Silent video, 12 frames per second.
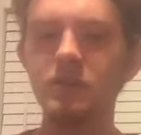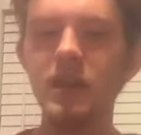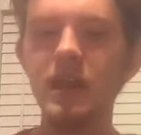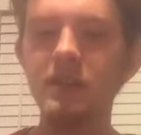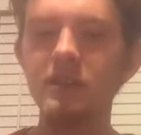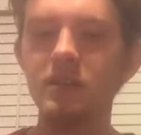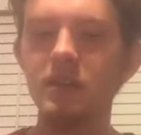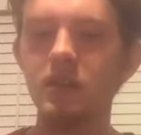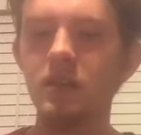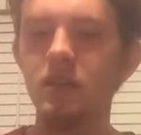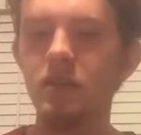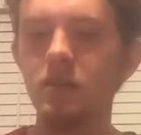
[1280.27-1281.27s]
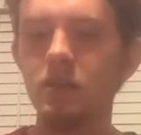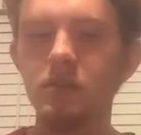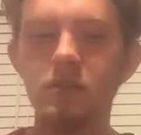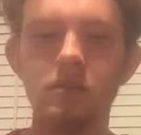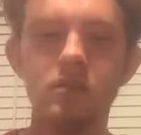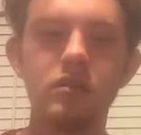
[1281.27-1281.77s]
that
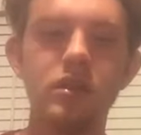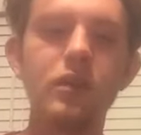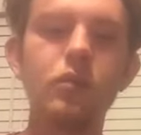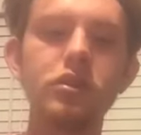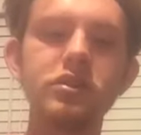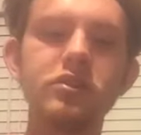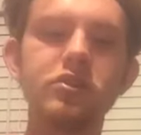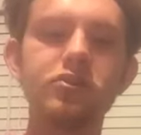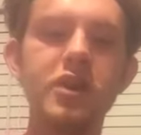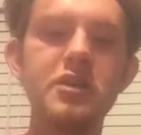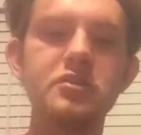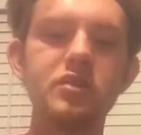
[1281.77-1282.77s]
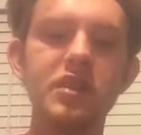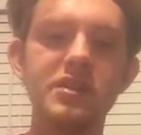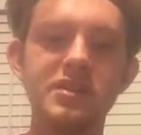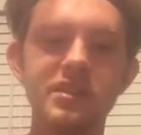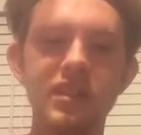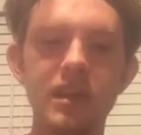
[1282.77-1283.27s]
he wanted to
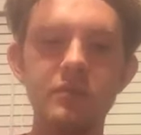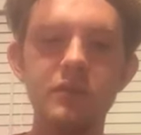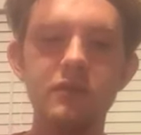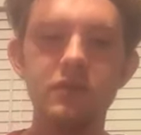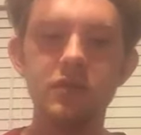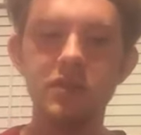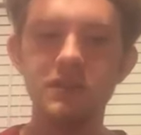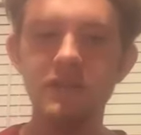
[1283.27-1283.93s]
congratulate Sammy for his